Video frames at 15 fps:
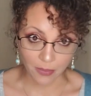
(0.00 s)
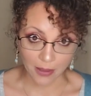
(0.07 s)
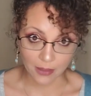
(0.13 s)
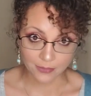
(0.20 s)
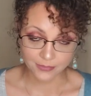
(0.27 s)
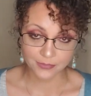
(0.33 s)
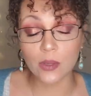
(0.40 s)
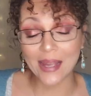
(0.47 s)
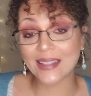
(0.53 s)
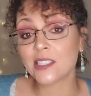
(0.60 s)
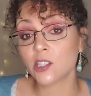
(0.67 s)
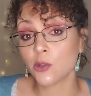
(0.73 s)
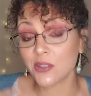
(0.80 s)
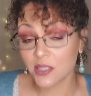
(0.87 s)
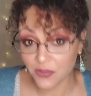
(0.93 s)
with me? And
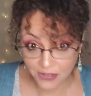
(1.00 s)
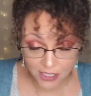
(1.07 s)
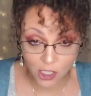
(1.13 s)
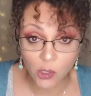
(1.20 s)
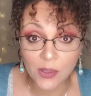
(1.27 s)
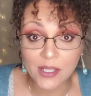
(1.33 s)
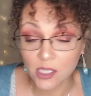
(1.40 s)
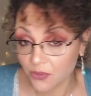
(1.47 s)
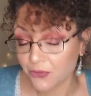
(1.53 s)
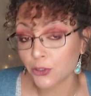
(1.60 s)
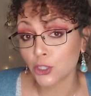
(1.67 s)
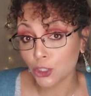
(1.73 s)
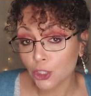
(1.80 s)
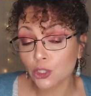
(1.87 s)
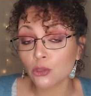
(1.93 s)
so this video is
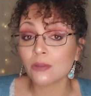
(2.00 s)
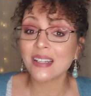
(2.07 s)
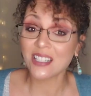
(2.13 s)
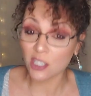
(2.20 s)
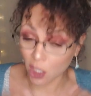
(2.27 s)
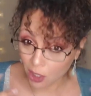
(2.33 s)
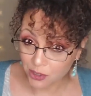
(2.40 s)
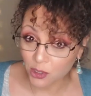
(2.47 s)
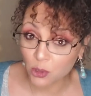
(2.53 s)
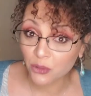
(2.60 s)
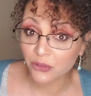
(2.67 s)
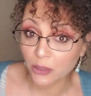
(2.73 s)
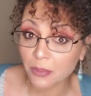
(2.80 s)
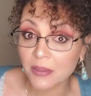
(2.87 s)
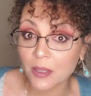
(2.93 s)
for you, and it's also
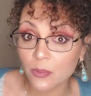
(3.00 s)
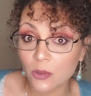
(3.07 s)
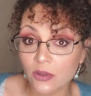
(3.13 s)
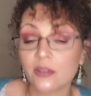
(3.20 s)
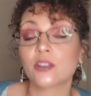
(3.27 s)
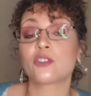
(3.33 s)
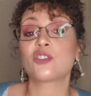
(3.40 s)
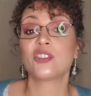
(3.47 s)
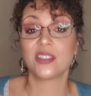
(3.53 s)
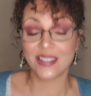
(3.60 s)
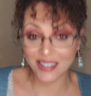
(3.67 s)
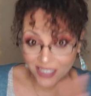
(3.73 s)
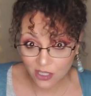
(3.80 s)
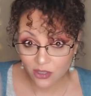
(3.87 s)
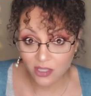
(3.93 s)
for people that are
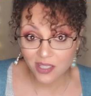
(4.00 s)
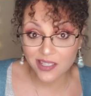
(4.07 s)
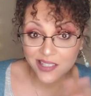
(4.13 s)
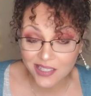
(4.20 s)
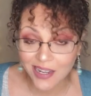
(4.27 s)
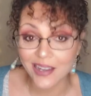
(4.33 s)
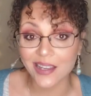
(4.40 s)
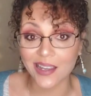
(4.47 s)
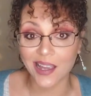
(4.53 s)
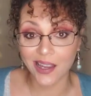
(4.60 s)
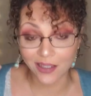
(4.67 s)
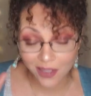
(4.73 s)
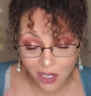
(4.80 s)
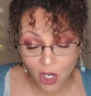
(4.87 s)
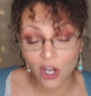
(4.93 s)
still stuck
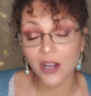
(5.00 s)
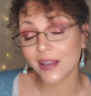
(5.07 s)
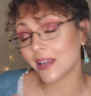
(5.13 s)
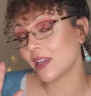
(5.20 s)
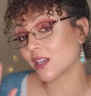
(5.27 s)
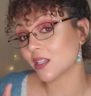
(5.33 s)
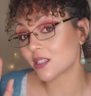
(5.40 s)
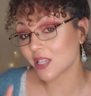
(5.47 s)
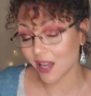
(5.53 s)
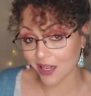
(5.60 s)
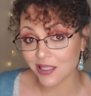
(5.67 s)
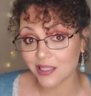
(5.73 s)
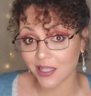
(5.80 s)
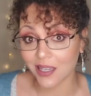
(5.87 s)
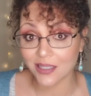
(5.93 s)
and caught in a
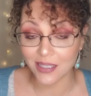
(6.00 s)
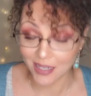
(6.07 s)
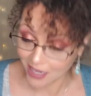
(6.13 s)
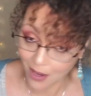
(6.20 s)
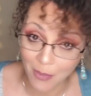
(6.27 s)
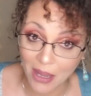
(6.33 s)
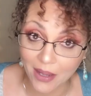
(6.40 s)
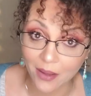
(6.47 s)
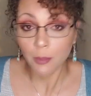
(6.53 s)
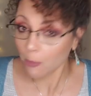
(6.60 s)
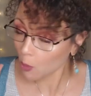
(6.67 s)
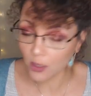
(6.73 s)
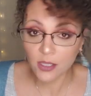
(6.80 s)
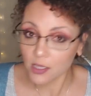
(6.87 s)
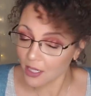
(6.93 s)
toxic dynamic.
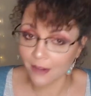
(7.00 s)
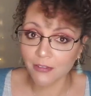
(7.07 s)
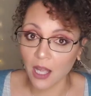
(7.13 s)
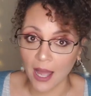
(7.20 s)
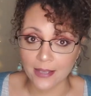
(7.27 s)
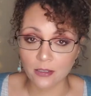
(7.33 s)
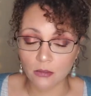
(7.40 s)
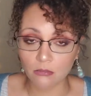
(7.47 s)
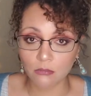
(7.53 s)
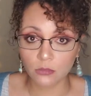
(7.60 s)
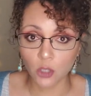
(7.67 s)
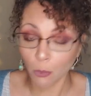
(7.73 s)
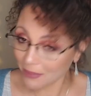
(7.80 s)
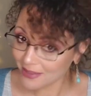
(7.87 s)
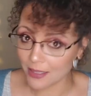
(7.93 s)
Important stuff, guys.
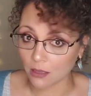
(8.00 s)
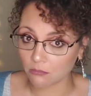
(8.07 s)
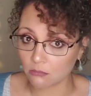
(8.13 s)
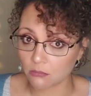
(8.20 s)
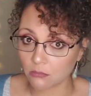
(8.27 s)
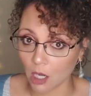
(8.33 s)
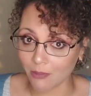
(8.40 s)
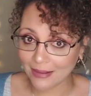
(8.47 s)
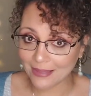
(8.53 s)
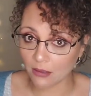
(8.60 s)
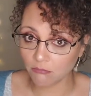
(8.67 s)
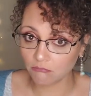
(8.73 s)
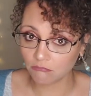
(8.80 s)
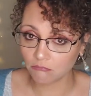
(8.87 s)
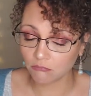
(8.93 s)
Don't miss it. All right
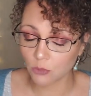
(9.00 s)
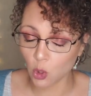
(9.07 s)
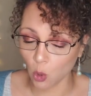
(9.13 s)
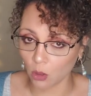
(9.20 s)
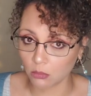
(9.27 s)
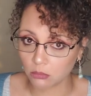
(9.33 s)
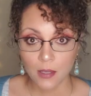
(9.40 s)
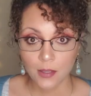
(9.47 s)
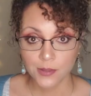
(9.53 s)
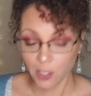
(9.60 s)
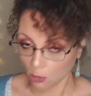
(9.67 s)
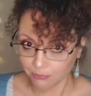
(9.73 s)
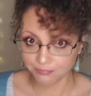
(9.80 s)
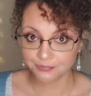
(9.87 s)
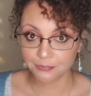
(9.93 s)
then? Cool.
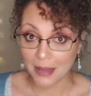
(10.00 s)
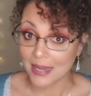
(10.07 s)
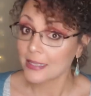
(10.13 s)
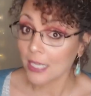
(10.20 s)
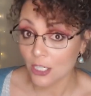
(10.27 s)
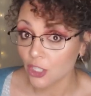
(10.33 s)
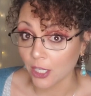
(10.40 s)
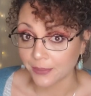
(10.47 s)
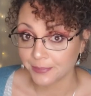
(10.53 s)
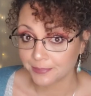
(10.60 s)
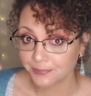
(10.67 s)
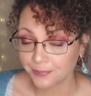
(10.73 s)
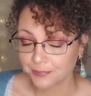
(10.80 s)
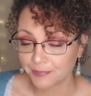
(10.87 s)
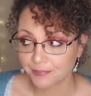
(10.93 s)
So pay attention.
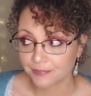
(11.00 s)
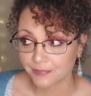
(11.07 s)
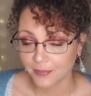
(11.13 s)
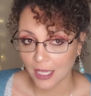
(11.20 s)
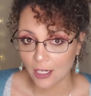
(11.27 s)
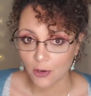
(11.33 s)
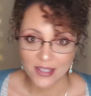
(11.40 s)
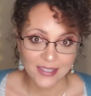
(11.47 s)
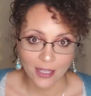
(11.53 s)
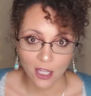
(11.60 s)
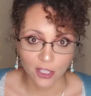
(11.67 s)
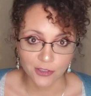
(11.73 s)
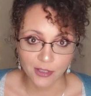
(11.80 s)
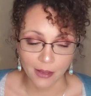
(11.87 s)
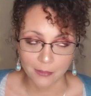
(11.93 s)
I know I say
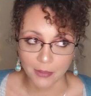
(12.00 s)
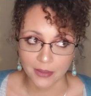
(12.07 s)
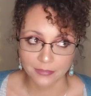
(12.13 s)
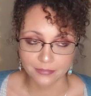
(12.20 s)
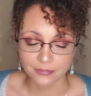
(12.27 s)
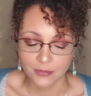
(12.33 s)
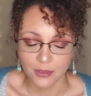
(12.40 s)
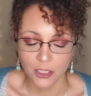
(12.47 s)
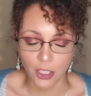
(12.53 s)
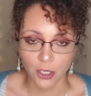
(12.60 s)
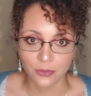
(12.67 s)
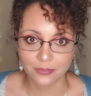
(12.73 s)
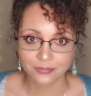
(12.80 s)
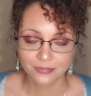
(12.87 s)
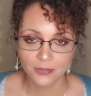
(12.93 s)
that all the time, but you
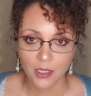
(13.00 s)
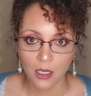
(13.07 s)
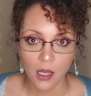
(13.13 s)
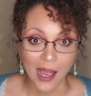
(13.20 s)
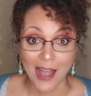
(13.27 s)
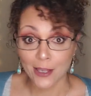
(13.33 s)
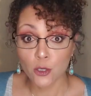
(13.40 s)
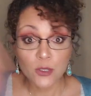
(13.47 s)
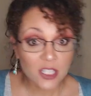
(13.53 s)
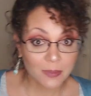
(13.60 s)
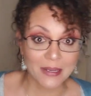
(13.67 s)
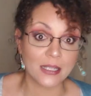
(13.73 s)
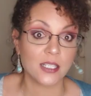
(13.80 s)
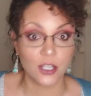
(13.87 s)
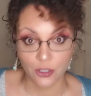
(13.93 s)
know, I used
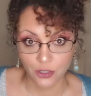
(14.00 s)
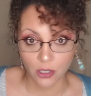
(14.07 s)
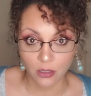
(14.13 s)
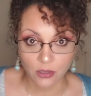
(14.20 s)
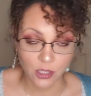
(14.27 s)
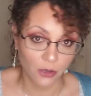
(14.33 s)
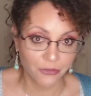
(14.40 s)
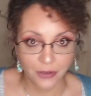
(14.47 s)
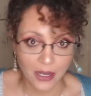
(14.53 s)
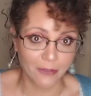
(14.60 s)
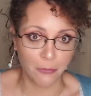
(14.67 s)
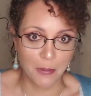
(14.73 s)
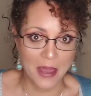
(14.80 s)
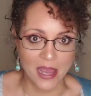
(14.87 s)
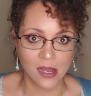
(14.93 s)
to be a teacher, so
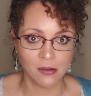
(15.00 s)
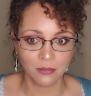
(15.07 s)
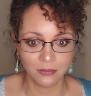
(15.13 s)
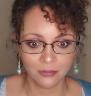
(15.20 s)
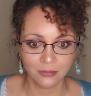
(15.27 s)
forgive me.